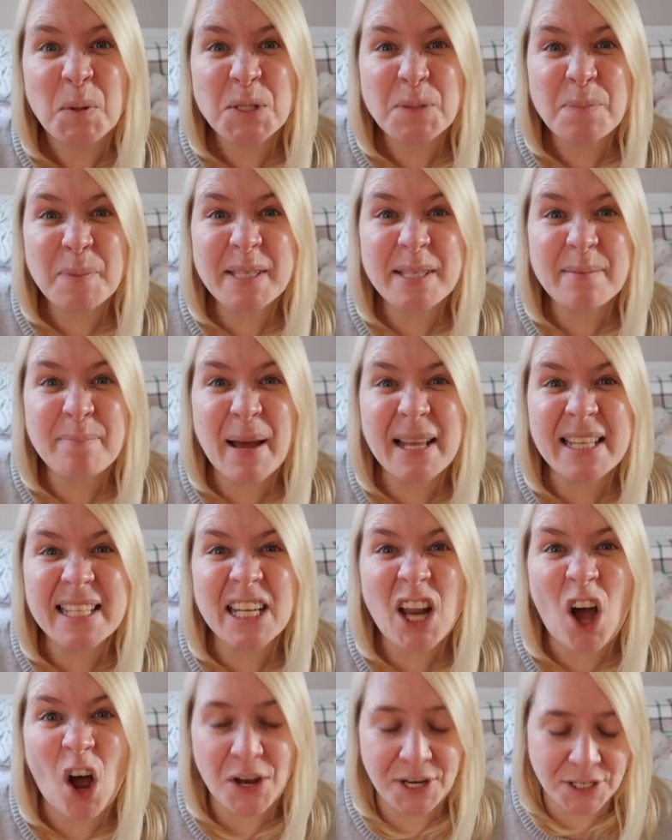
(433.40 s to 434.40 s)
Put a bit of
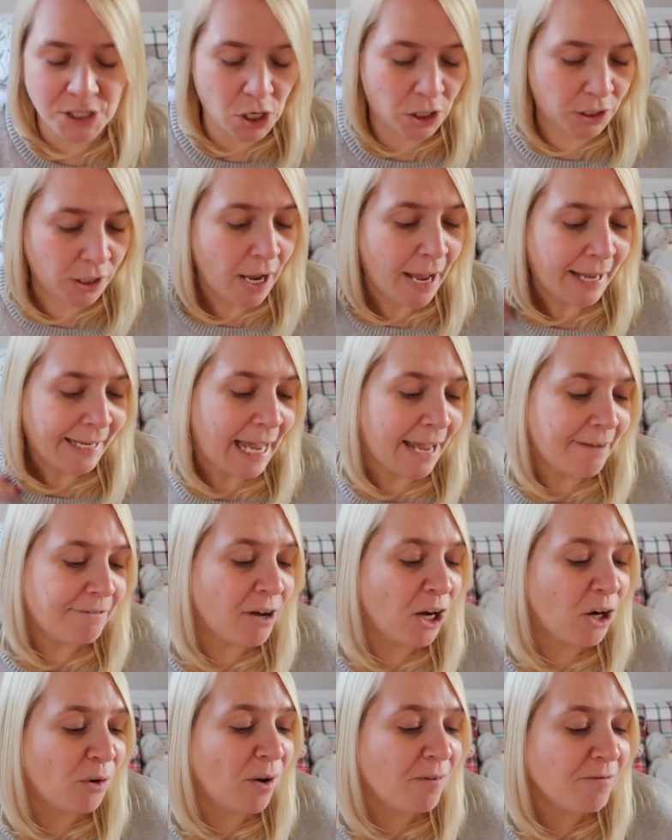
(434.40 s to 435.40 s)
better light on. Okay,
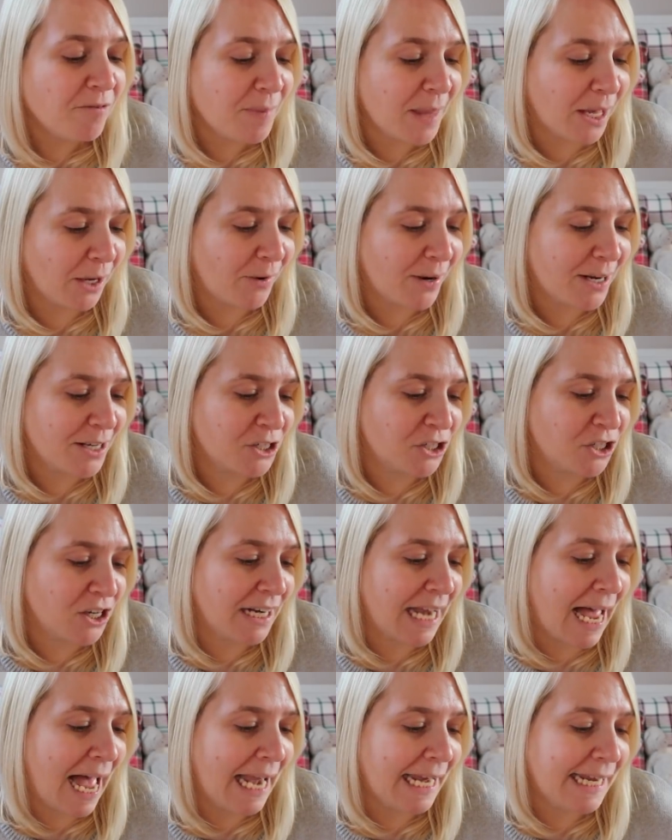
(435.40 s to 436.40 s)
following on from that
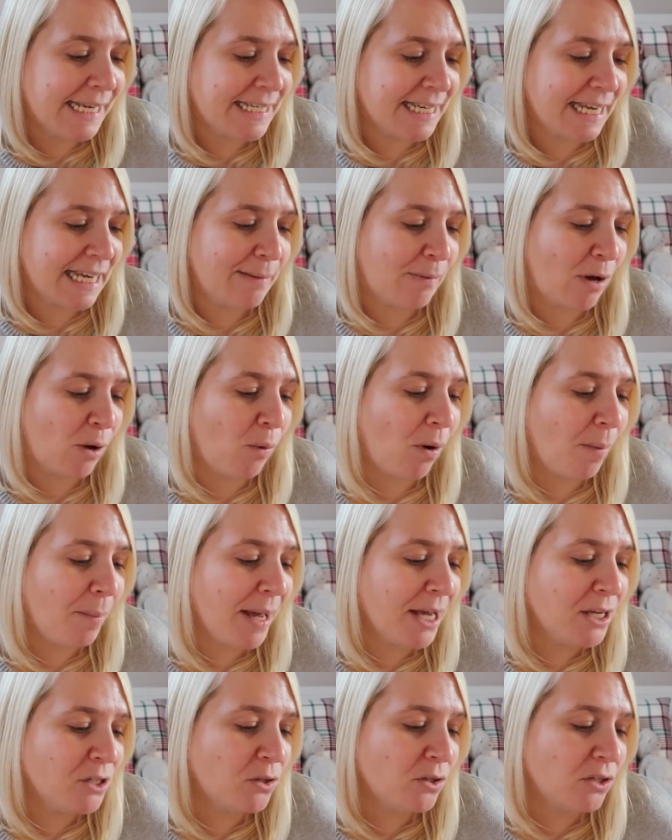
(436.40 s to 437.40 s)
question, Ali Timo, what
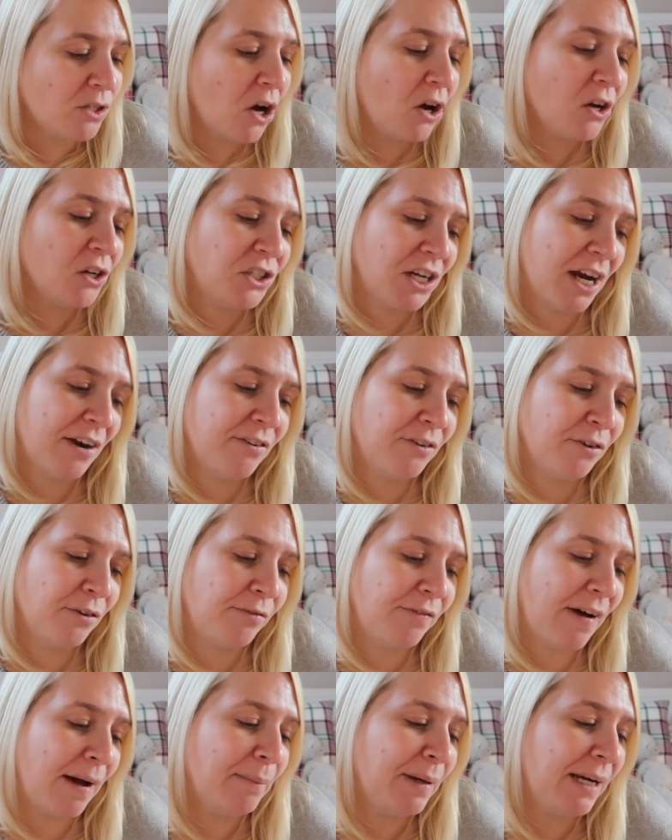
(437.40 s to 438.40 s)
made you start sharing your
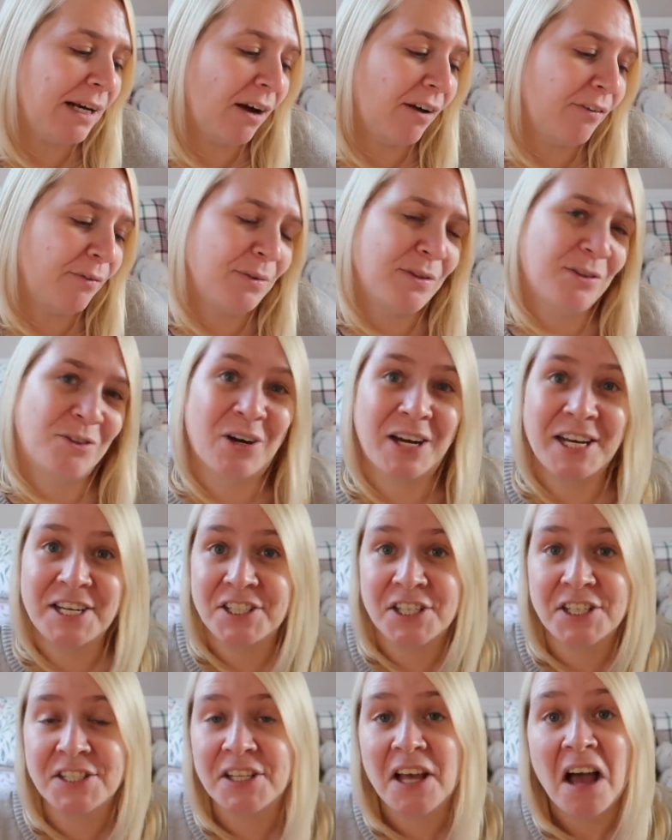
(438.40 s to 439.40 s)
family life with
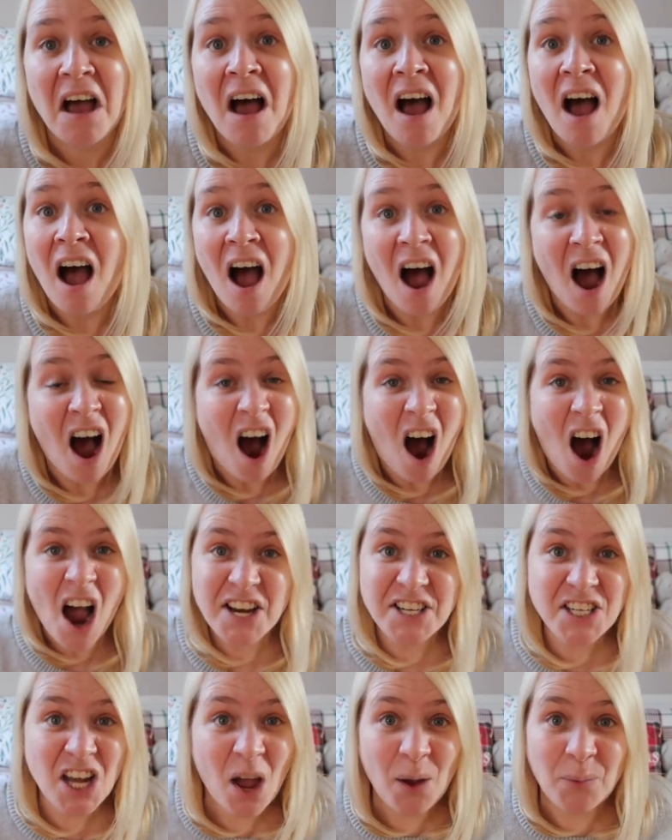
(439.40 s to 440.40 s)
strangers?
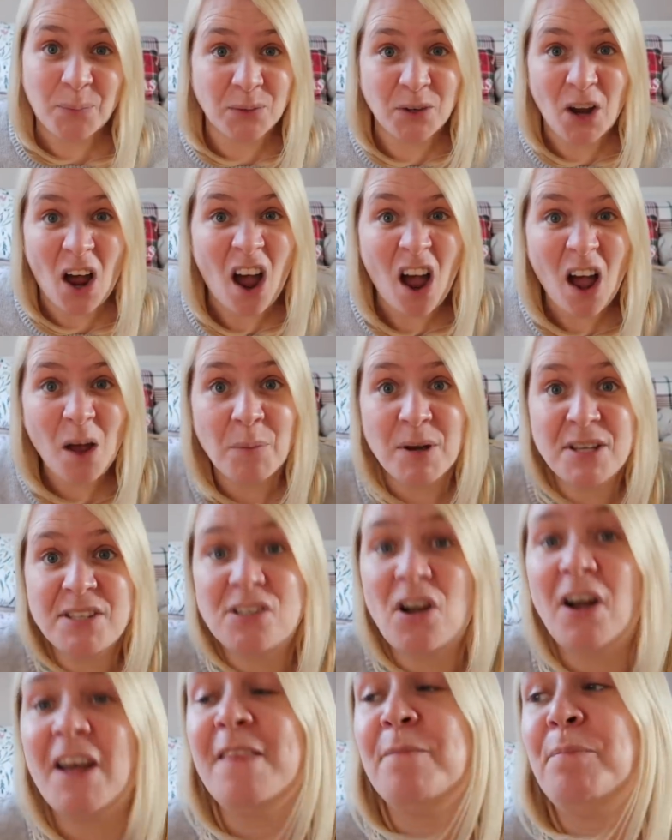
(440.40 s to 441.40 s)
I don't know. I
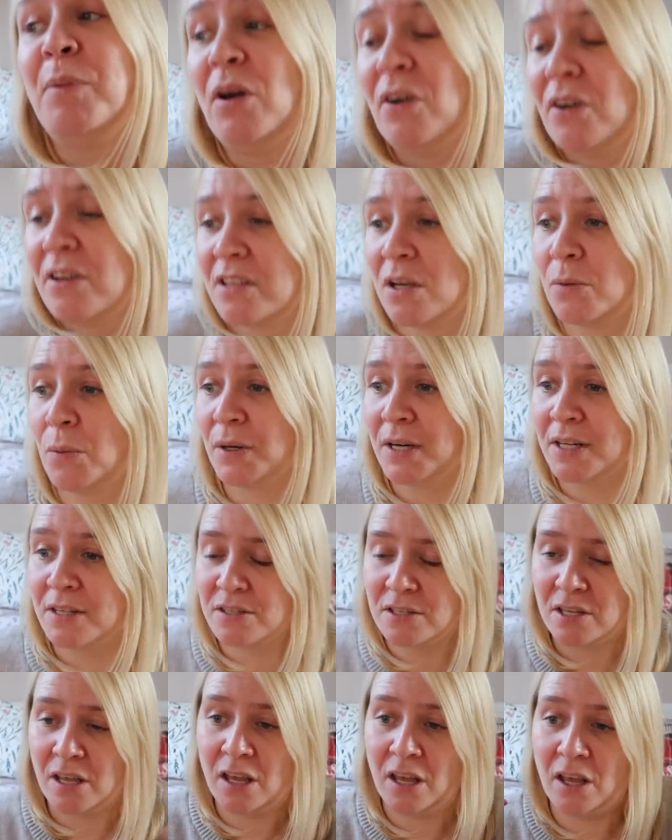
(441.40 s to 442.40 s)
started the blog because I wanted
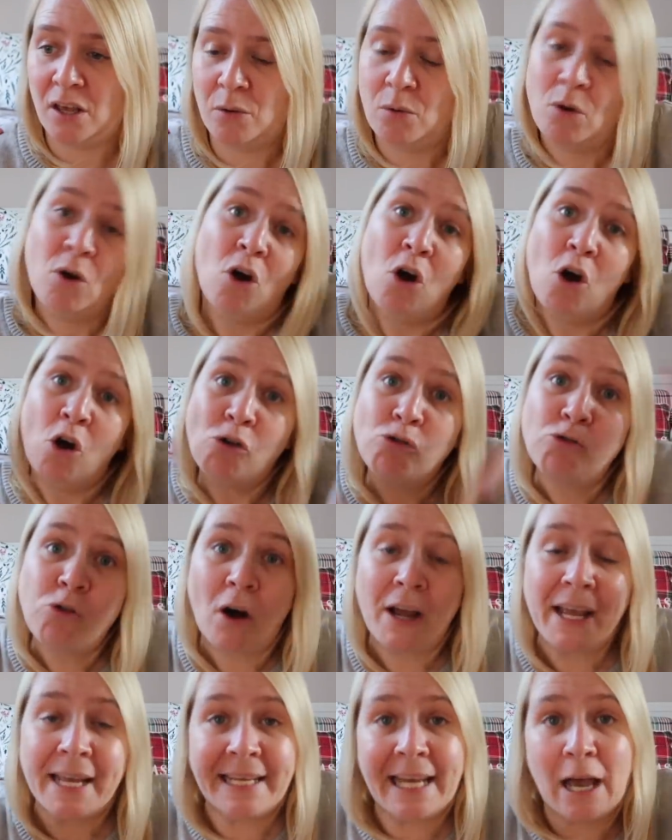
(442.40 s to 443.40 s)
to
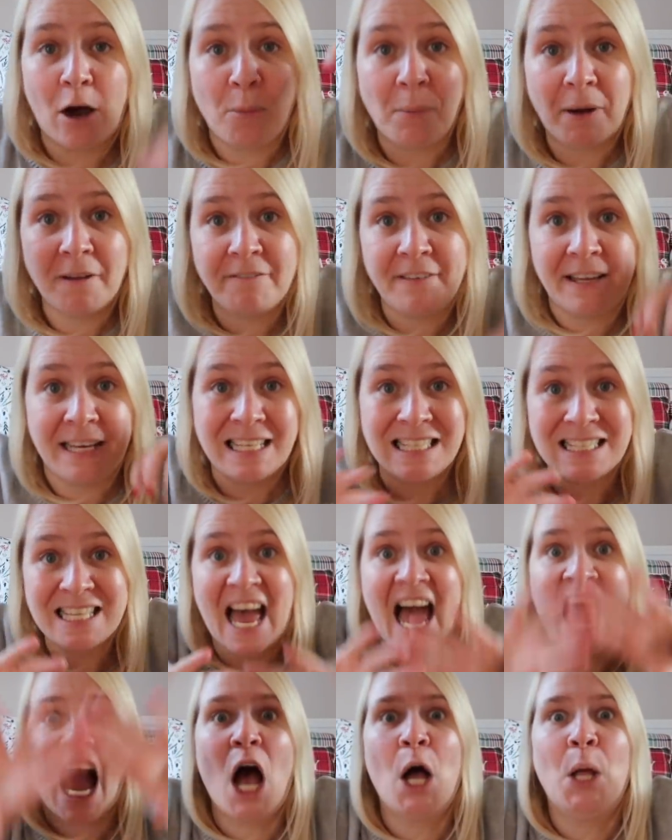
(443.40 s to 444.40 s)
write and get all my feelings
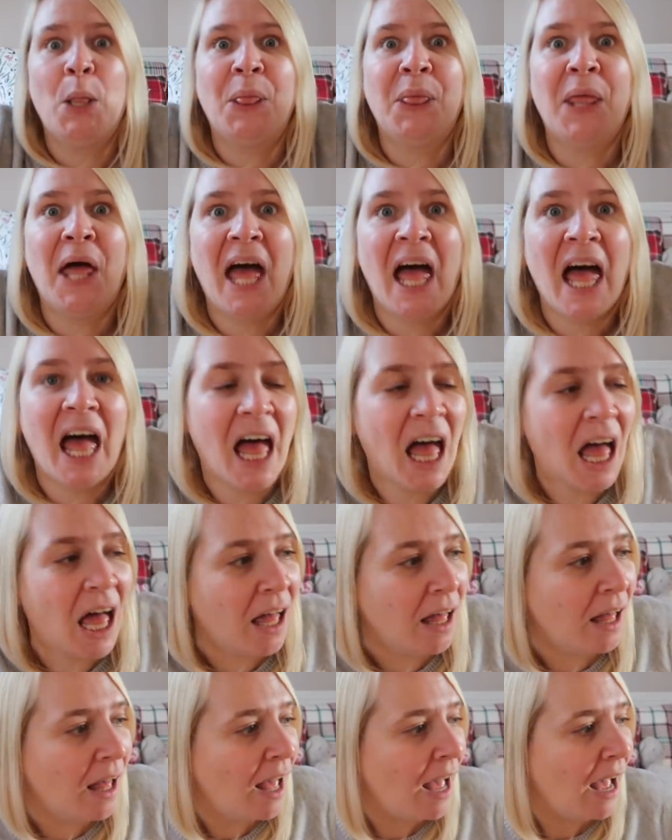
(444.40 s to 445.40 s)
out
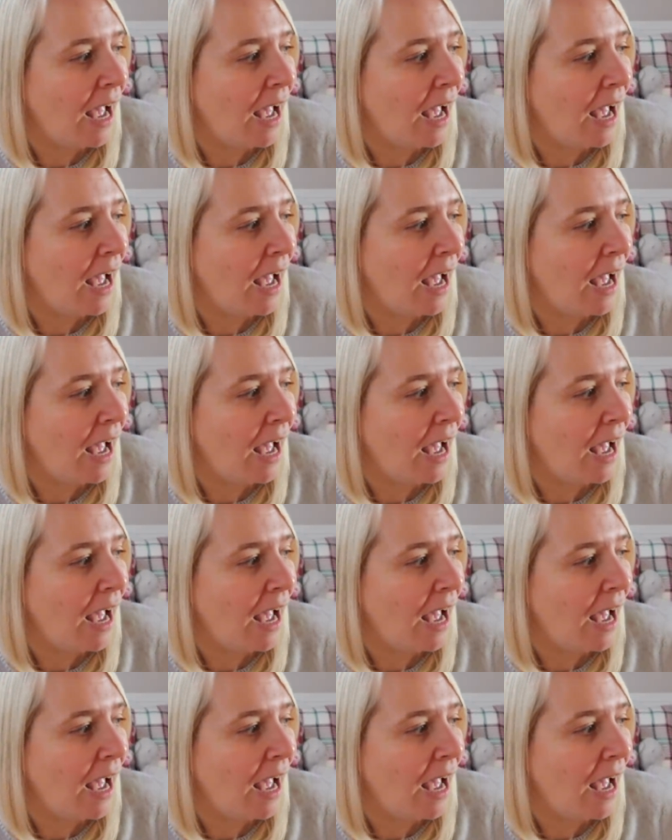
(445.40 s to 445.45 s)
there.